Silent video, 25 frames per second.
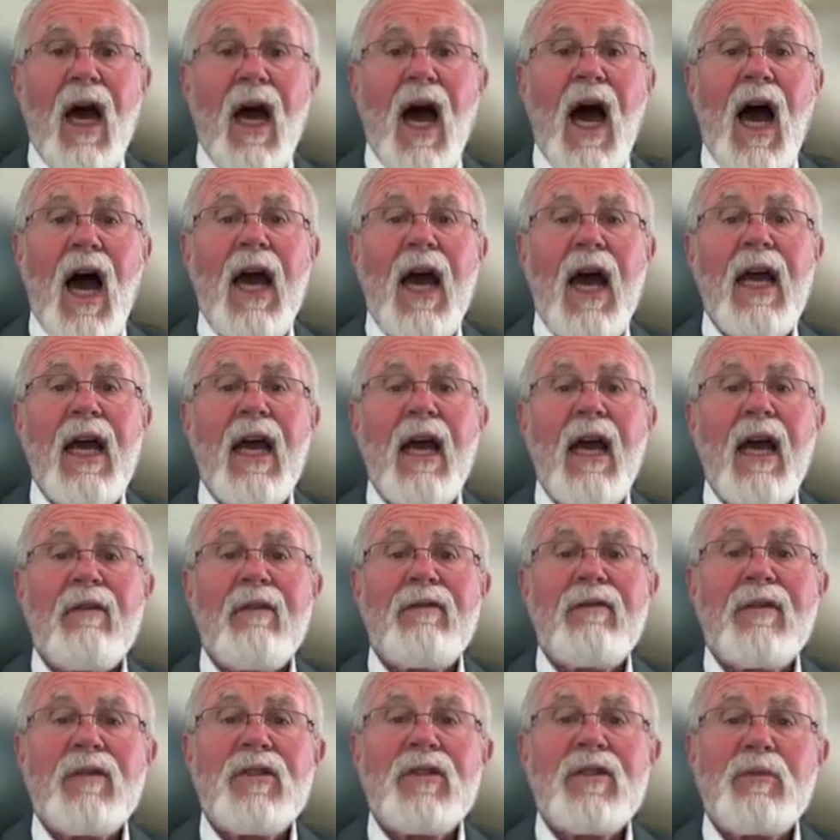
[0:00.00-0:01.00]
I have
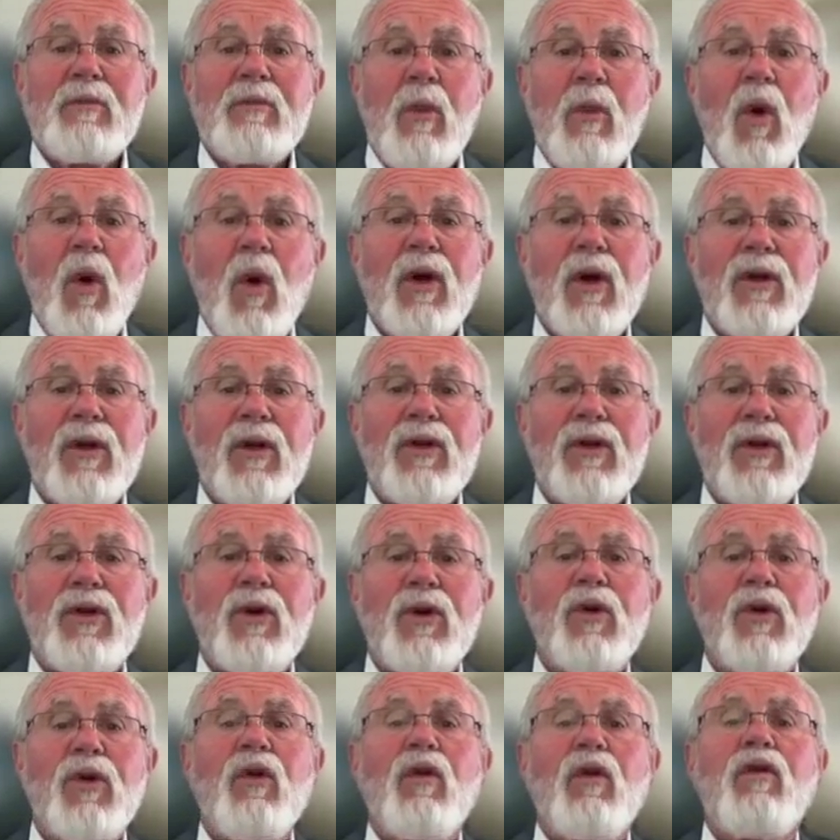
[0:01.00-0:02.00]
spoken
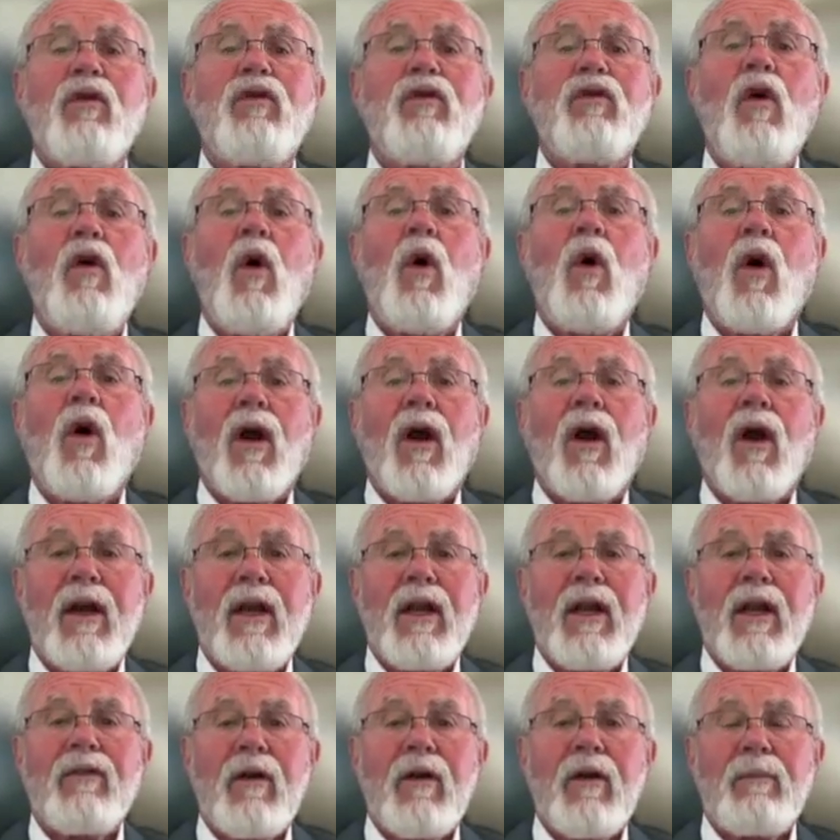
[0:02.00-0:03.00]
to 4
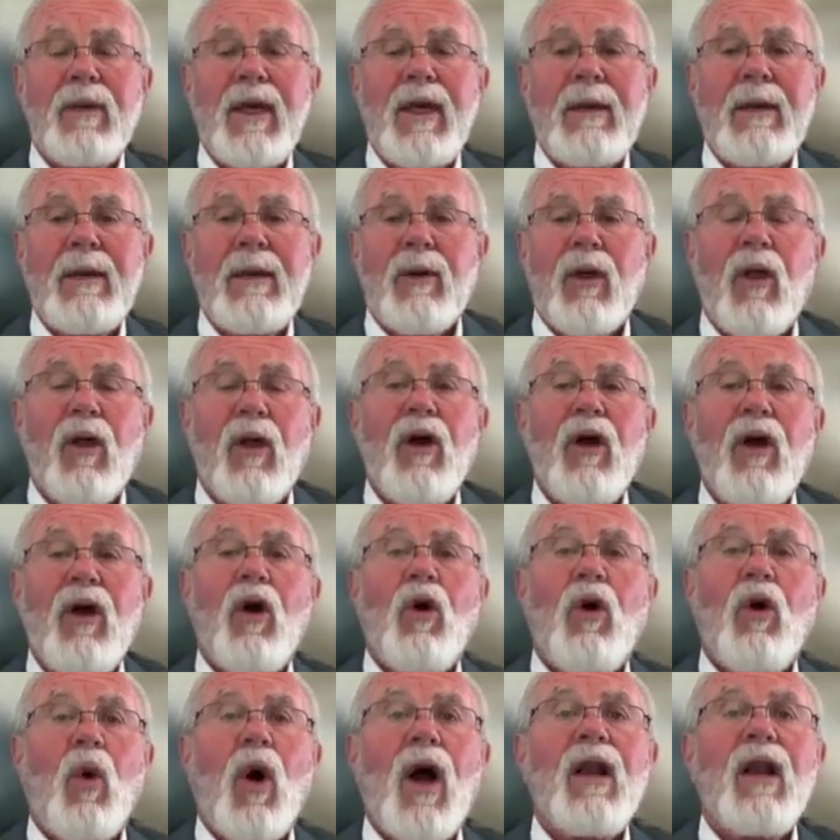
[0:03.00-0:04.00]
different people,
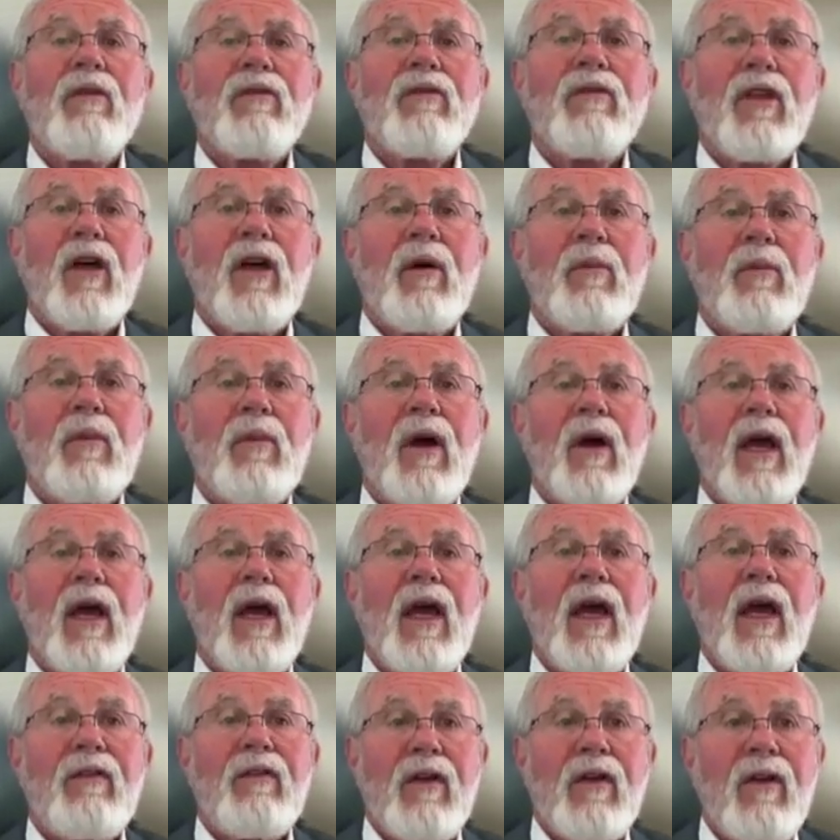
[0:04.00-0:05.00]
one of them
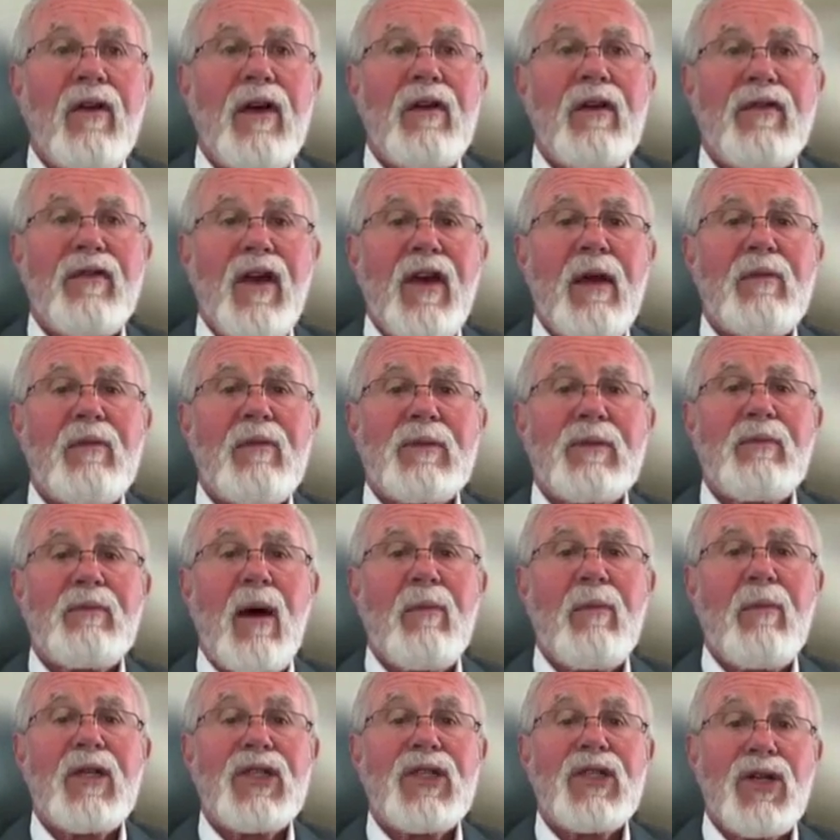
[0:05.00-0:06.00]
a very famous
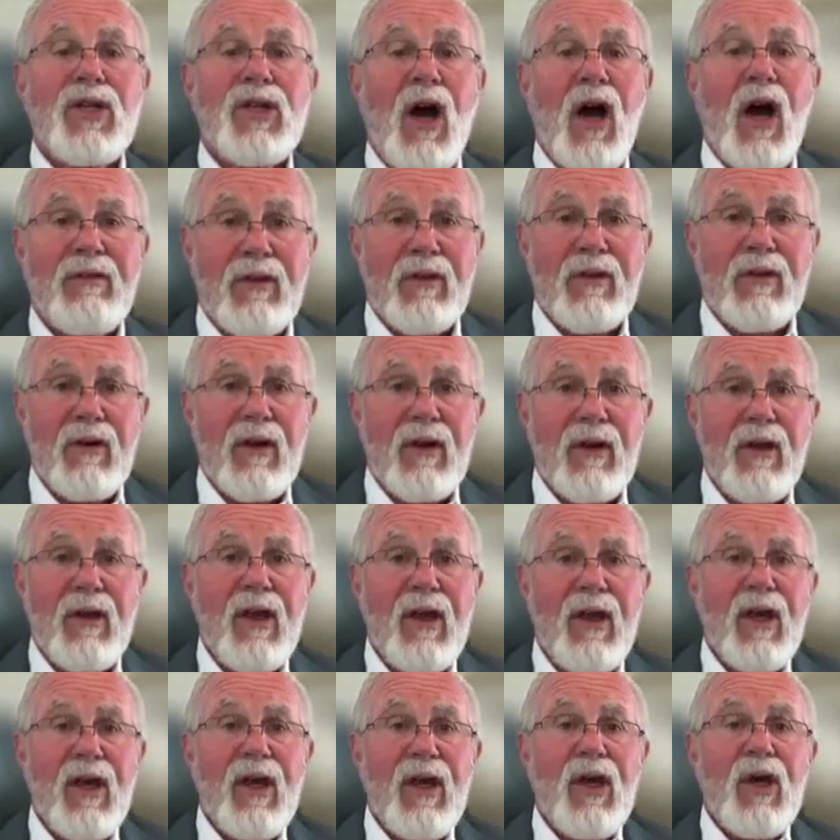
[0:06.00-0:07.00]
published author
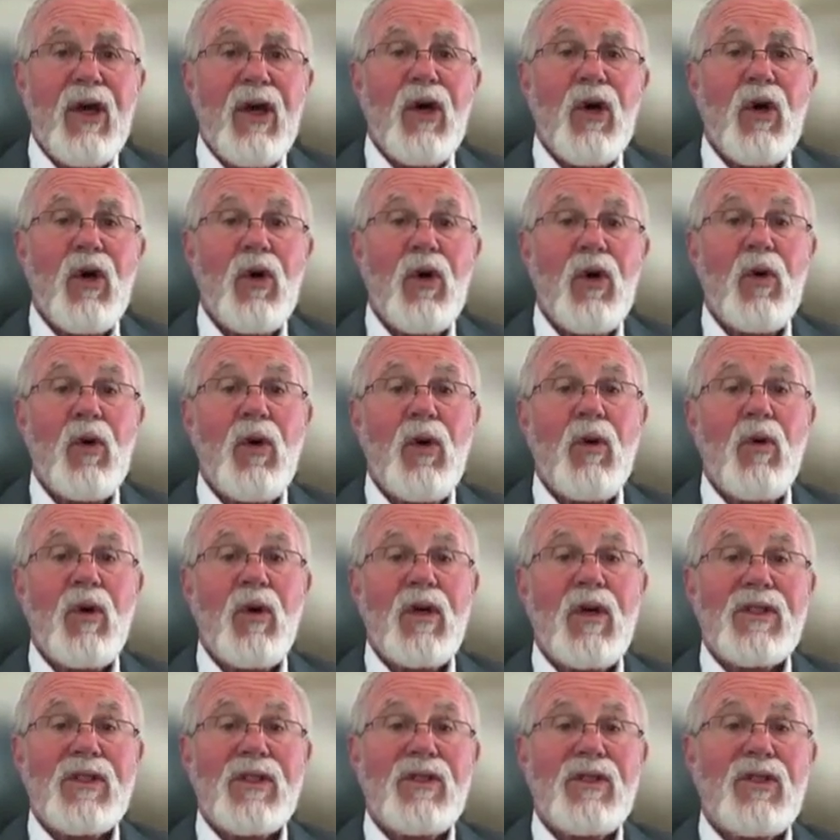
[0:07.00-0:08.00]
who
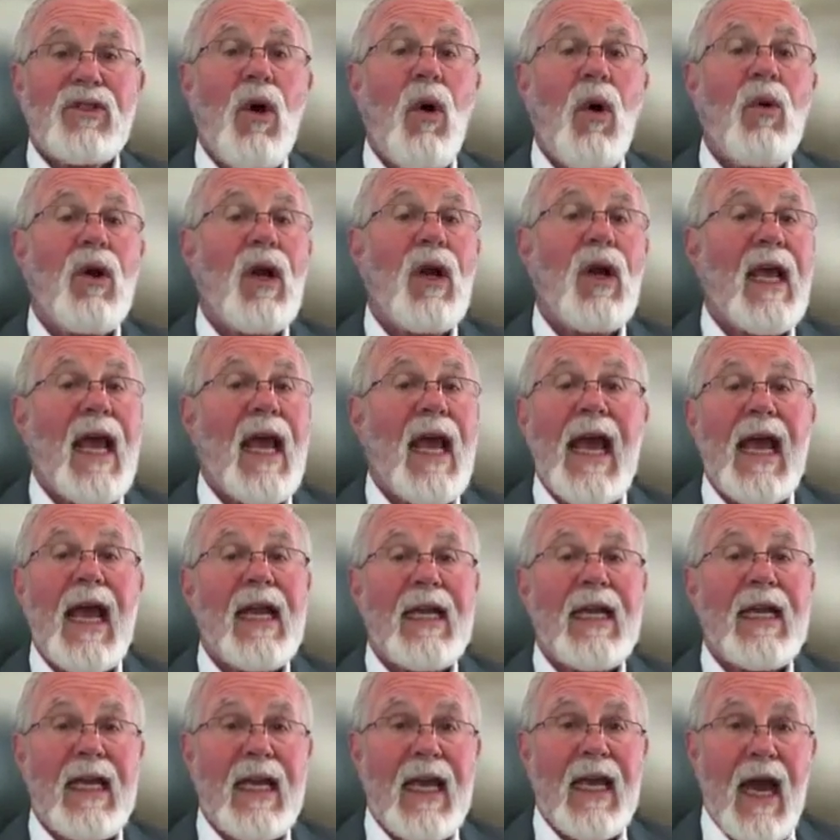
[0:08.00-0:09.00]
was totally
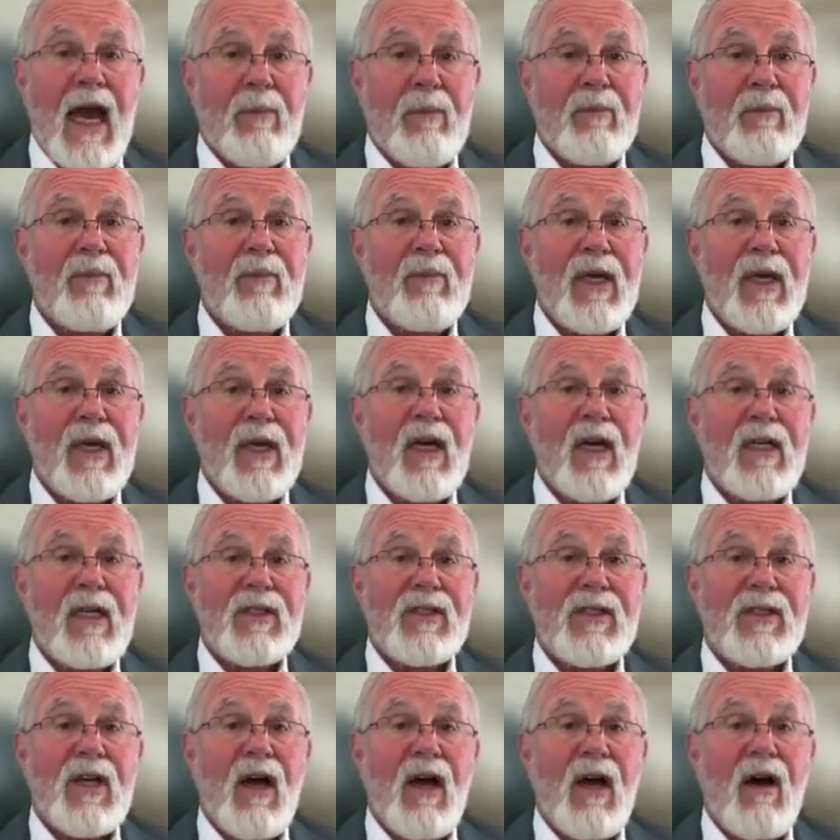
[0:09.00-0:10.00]
handicapped
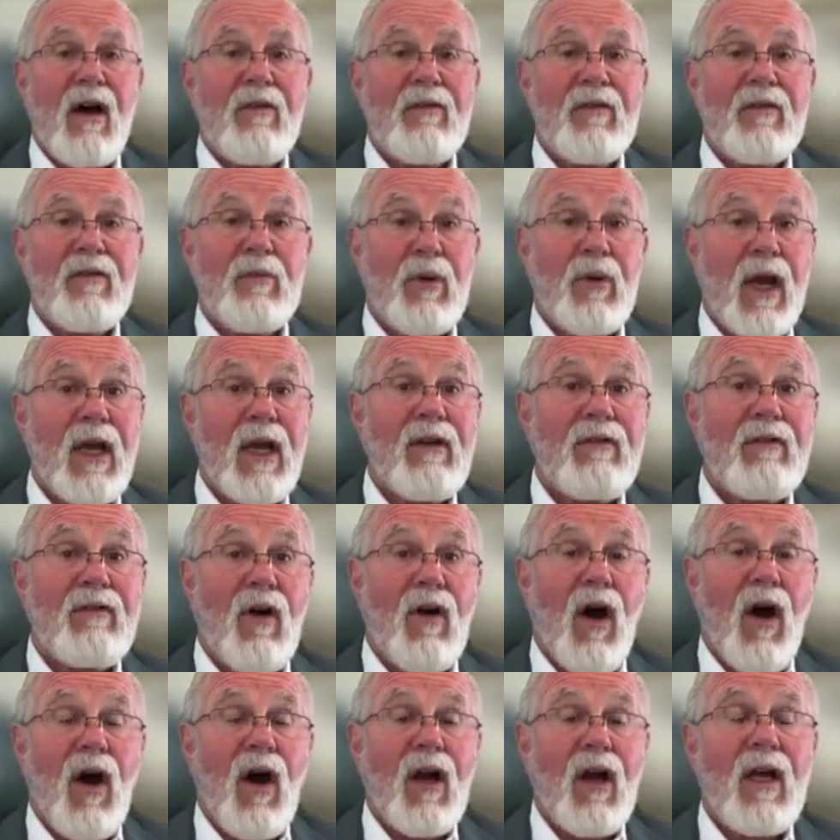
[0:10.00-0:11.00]
because of brain
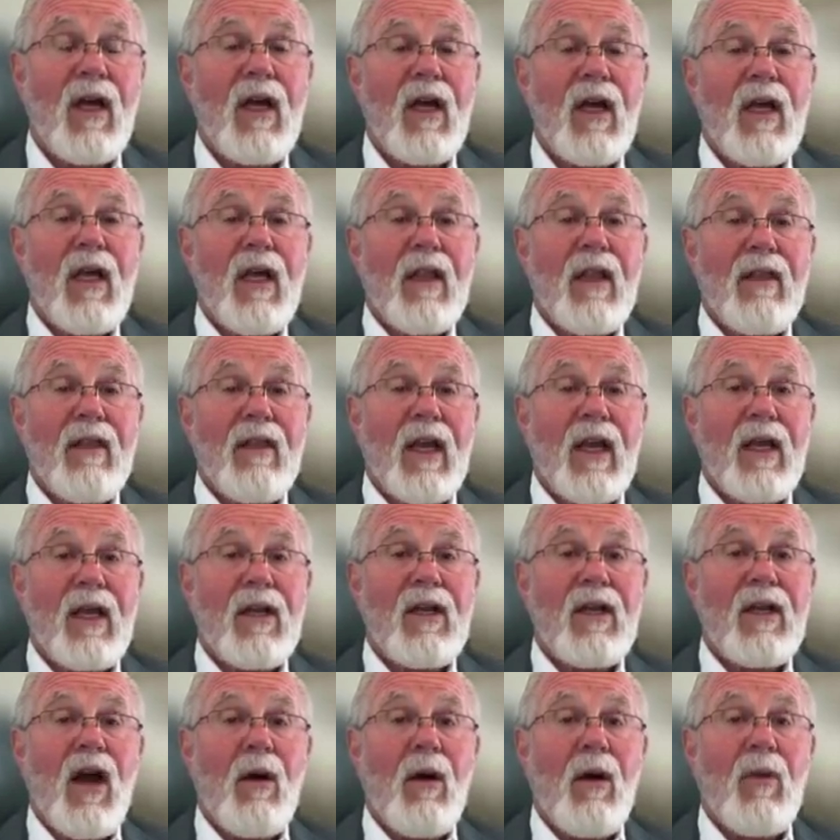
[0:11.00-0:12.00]
fog that
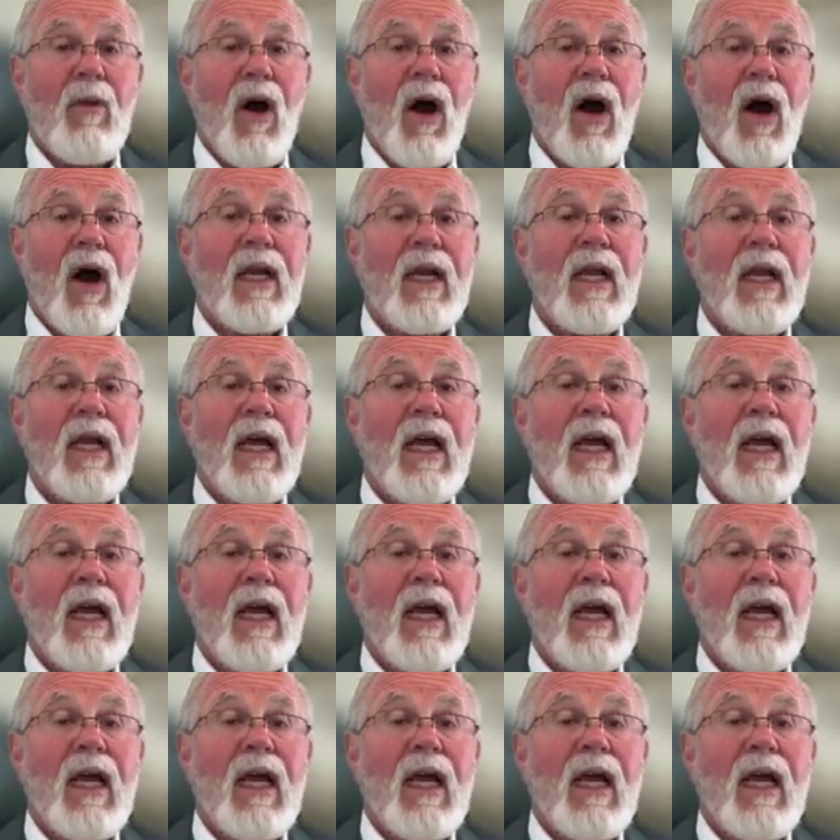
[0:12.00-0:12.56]
had come on.